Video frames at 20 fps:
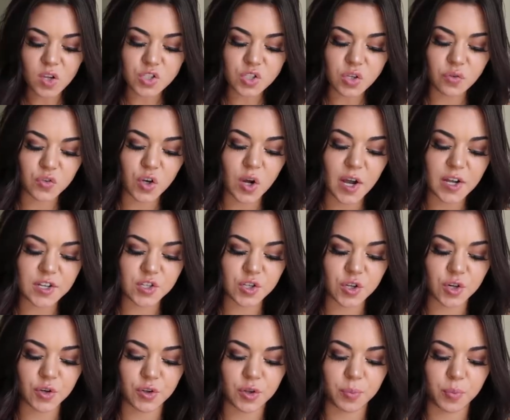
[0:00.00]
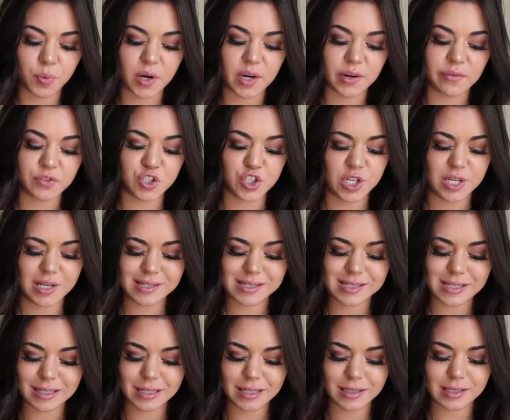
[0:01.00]
So if you guys don't know the point of chia
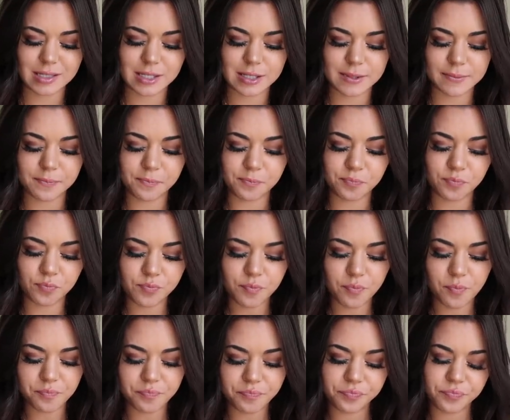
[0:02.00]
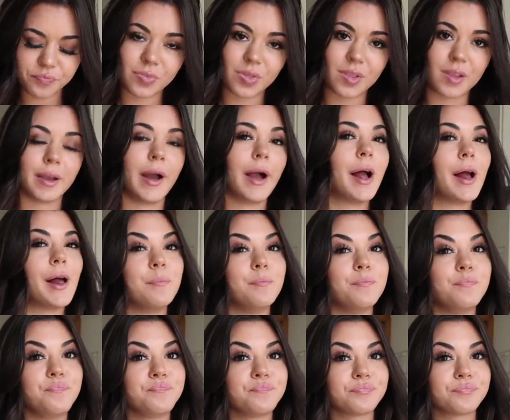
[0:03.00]
seeds,
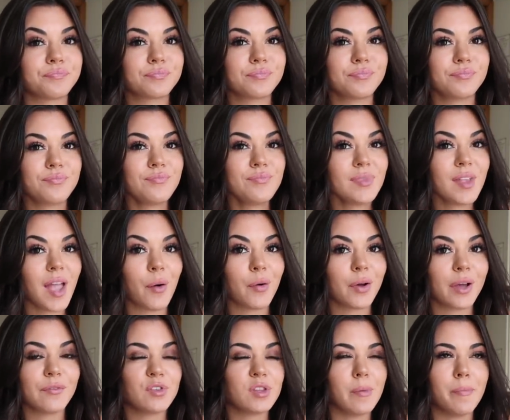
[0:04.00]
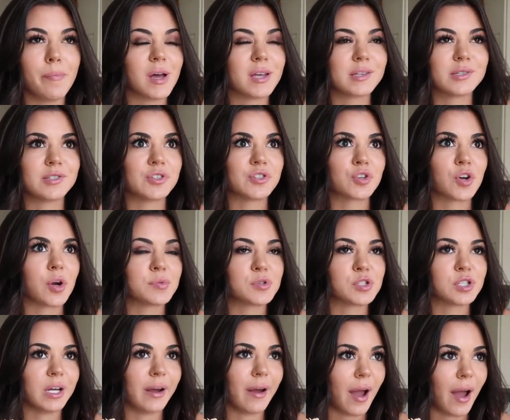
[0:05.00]
I'll give you the best
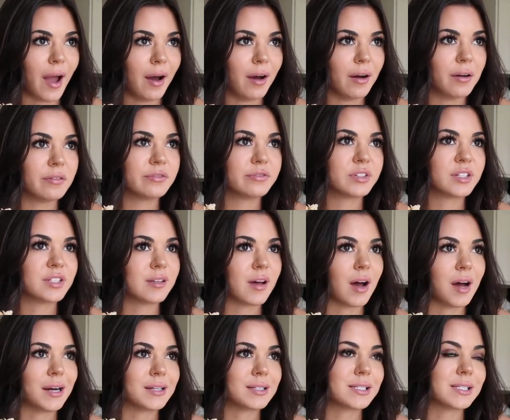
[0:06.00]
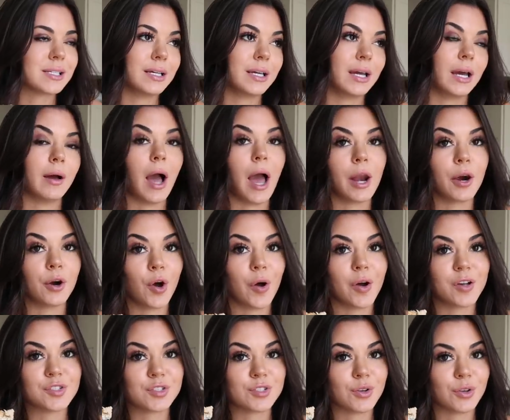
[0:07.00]
description I have because honestly, I don't know.
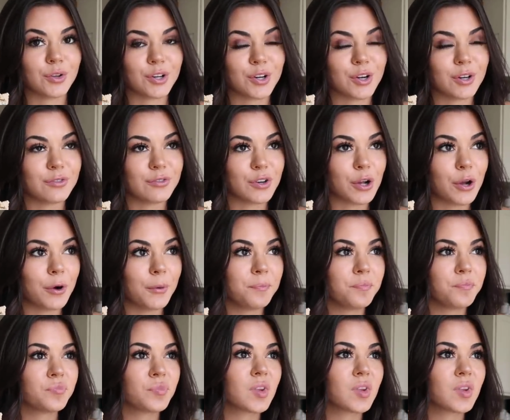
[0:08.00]
I just know they're good for you.